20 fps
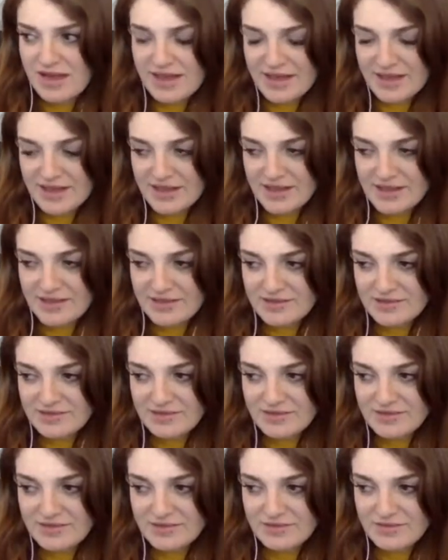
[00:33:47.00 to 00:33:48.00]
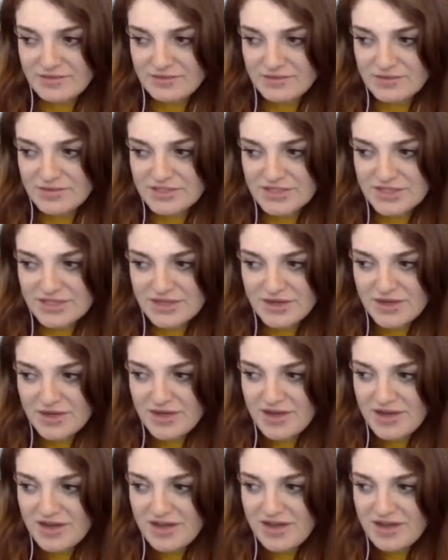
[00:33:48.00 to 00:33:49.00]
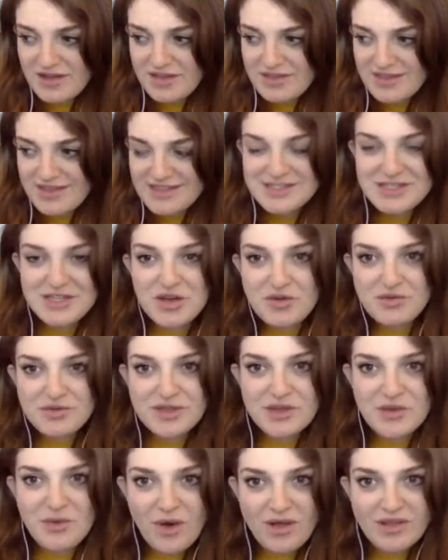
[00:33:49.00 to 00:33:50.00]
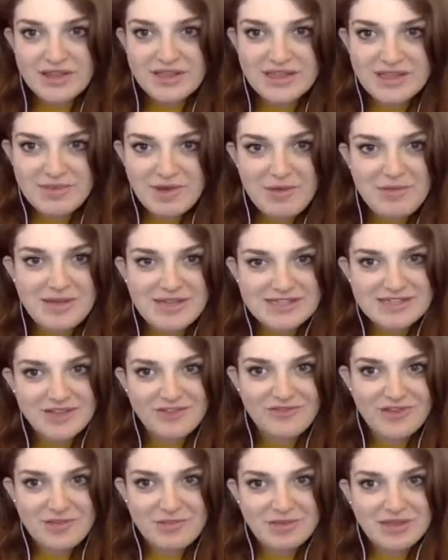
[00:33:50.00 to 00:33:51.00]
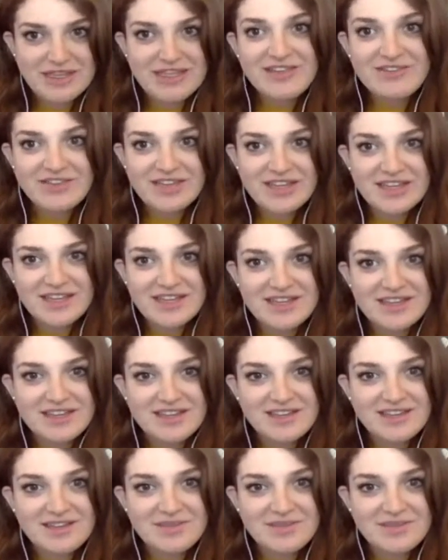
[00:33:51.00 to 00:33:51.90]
I was like, that's the only quality about myself I believe in,